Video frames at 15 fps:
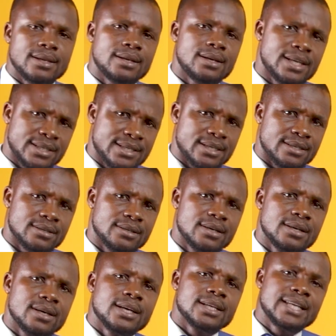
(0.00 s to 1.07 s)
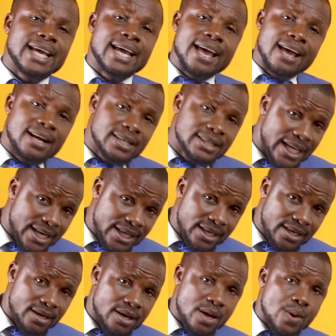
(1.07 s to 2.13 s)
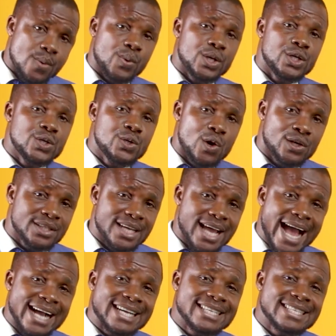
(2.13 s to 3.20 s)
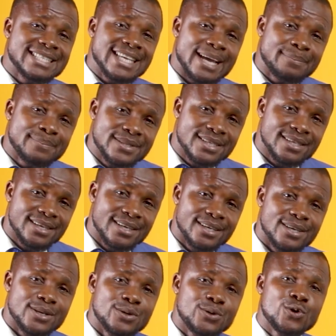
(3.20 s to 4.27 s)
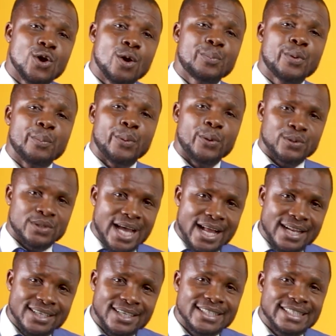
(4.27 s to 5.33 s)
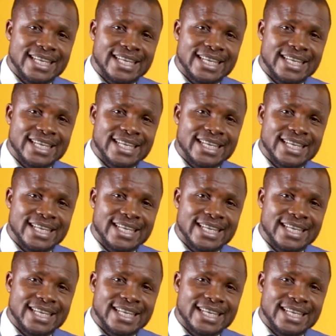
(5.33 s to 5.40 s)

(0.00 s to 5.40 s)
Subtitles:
Listen, the elderly will not accept your proposal.